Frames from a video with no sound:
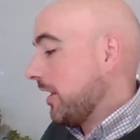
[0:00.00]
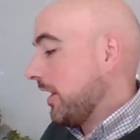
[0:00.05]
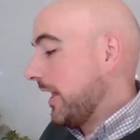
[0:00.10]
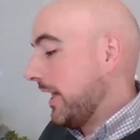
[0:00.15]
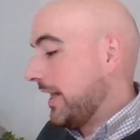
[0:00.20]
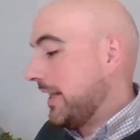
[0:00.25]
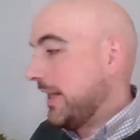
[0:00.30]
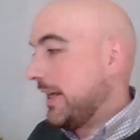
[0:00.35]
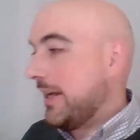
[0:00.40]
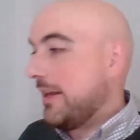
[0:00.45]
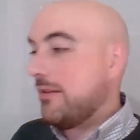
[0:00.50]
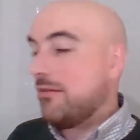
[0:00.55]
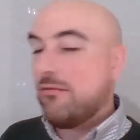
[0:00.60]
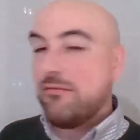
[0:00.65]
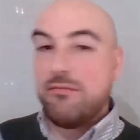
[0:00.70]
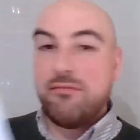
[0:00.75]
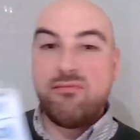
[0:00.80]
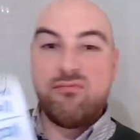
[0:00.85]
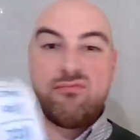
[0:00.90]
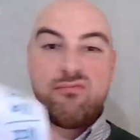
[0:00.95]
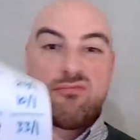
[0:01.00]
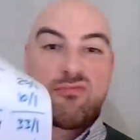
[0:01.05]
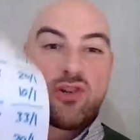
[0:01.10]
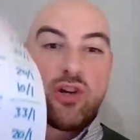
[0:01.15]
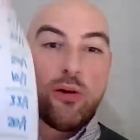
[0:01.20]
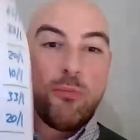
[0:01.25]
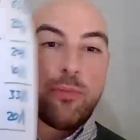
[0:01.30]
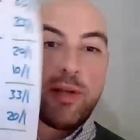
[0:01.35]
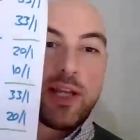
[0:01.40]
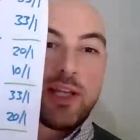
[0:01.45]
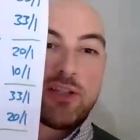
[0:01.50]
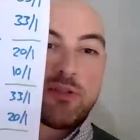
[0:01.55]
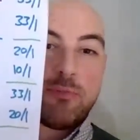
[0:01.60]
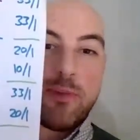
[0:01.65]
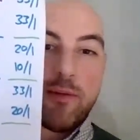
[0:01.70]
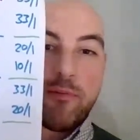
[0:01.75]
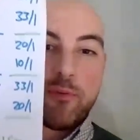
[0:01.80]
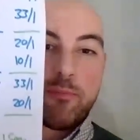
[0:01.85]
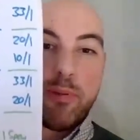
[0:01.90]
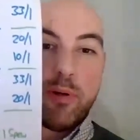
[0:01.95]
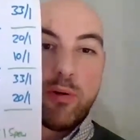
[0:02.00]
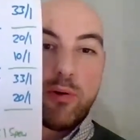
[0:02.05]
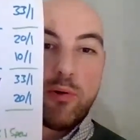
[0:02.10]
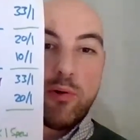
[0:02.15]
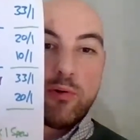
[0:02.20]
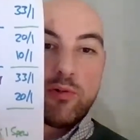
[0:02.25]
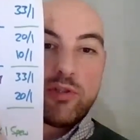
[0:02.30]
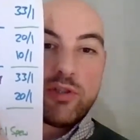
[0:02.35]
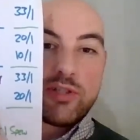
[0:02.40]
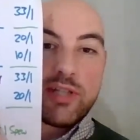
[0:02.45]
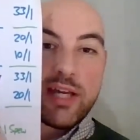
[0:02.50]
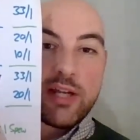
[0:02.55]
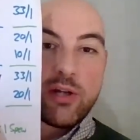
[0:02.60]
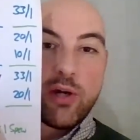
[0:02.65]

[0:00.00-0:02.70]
And then combination bet was poor, just had